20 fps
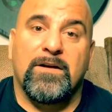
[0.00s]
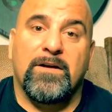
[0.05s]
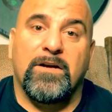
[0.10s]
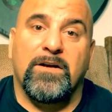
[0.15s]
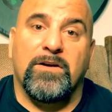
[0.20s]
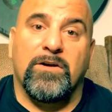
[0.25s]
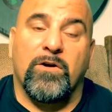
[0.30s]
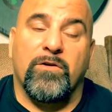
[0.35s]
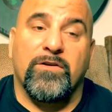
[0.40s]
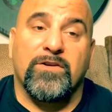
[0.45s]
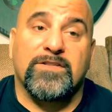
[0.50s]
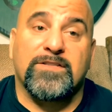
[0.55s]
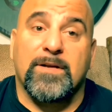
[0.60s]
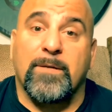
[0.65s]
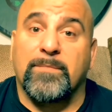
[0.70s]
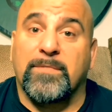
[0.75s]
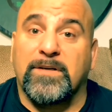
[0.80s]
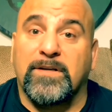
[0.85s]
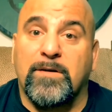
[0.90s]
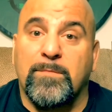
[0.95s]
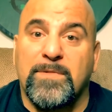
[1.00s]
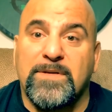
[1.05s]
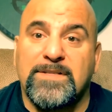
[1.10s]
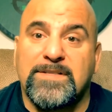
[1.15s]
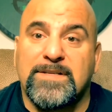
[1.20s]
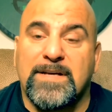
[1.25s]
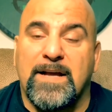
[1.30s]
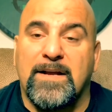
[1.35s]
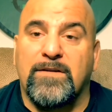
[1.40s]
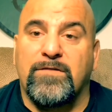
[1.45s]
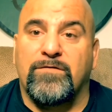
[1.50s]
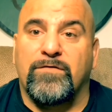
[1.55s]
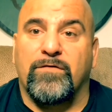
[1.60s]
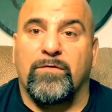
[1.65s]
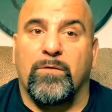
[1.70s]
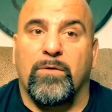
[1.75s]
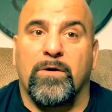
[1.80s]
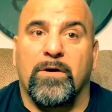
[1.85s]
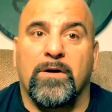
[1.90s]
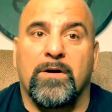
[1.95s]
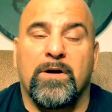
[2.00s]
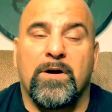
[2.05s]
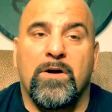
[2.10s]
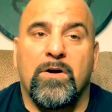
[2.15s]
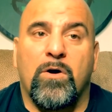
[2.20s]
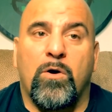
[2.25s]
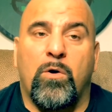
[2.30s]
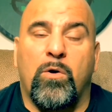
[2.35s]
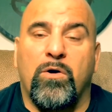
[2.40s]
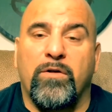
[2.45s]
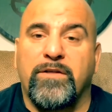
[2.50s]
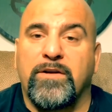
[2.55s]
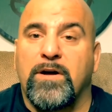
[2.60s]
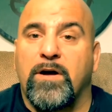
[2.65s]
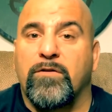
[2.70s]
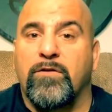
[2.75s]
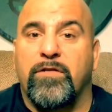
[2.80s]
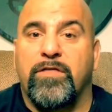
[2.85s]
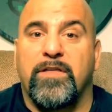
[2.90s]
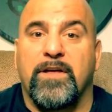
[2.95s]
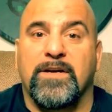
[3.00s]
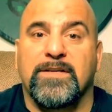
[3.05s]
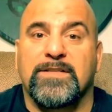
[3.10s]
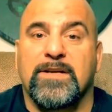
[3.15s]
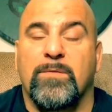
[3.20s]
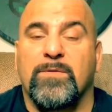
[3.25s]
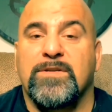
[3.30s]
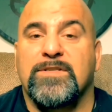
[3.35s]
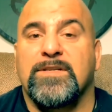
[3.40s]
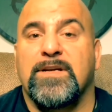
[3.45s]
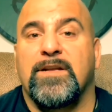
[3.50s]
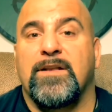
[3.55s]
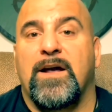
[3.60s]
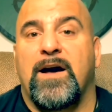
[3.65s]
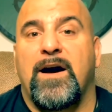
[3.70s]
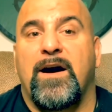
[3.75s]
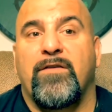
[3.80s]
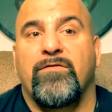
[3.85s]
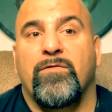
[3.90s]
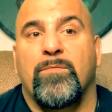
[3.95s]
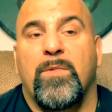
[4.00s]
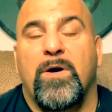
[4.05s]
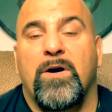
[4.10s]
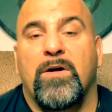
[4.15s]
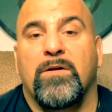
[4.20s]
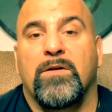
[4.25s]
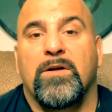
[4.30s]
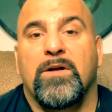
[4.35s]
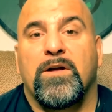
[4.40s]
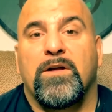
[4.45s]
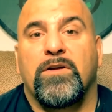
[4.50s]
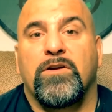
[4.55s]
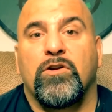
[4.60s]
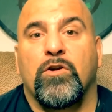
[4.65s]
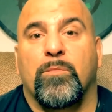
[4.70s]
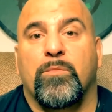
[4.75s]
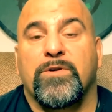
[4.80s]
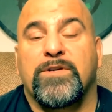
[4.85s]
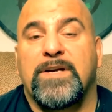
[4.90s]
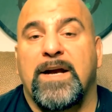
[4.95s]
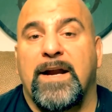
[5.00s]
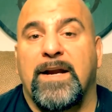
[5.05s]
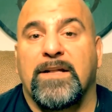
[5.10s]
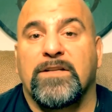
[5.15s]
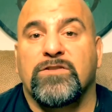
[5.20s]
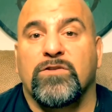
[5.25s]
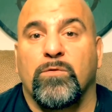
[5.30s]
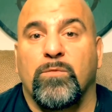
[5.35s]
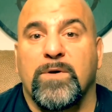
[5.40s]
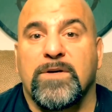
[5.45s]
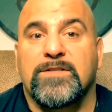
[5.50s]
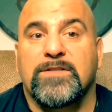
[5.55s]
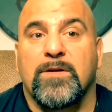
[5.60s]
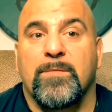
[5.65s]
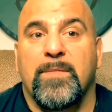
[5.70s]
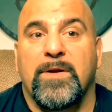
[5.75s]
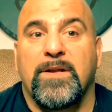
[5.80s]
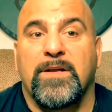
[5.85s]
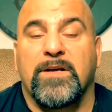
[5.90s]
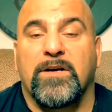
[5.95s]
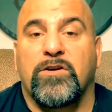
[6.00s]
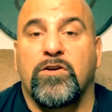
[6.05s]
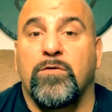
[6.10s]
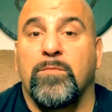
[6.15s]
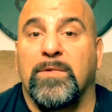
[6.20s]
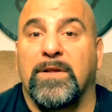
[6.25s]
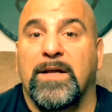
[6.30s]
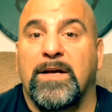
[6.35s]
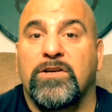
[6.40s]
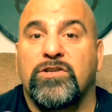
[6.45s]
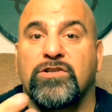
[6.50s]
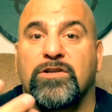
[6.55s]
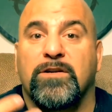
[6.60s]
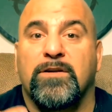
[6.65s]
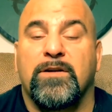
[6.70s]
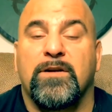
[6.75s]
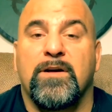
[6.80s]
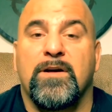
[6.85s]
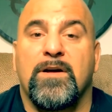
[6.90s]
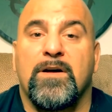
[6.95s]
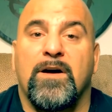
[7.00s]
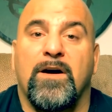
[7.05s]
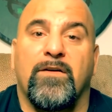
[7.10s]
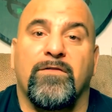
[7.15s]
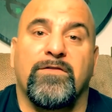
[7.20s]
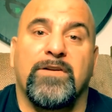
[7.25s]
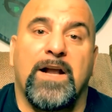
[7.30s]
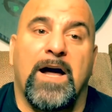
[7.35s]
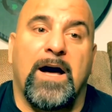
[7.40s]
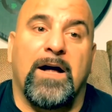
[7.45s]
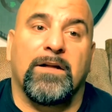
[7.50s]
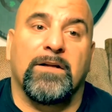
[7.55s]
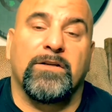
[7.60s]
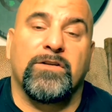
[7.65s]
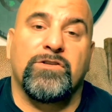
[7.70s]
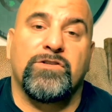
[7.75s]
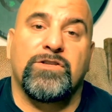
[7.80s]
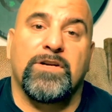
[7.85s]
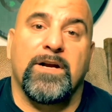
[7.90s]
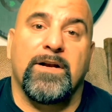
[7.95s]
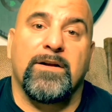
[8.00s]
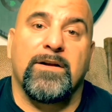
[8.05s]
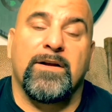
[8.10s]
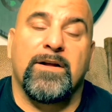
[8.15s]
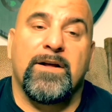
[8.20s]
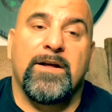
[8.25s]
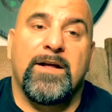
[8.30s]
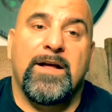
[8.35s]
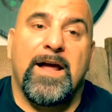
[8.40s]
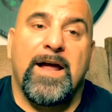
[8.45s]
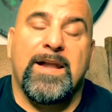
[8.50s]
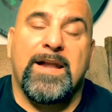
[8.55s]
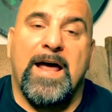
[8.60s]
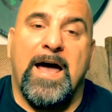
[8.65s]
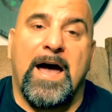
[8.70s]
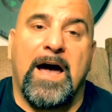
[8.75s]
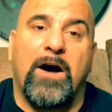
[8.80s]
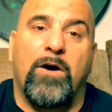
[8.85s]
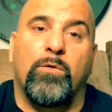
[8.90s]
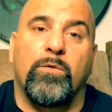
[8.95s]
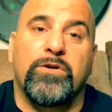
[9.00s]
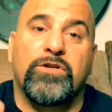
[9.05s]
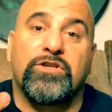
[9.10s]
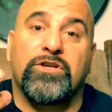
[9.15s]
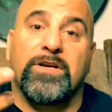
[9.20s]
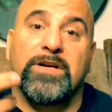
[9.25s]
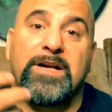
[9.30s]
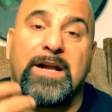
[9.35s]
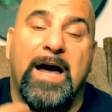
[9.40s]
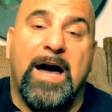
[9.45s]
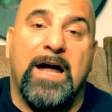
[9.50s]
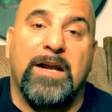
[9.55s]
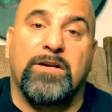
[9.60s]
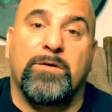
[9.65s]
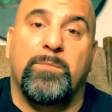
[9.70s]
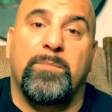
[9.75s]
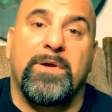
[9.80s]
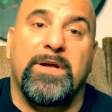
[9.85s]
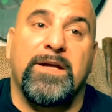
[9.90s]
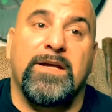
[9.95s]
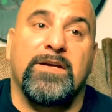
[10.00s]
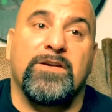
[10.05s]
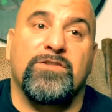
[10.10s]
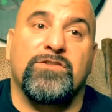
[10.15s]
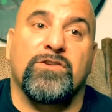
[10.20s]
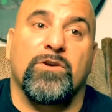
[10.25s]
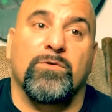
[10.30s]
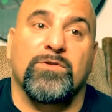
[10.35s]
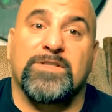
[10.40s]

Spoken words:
There's something to be said for all the other things that we see in the Hávamál, pertaining to wisdom and the accumulation of knowledge and how we should not be so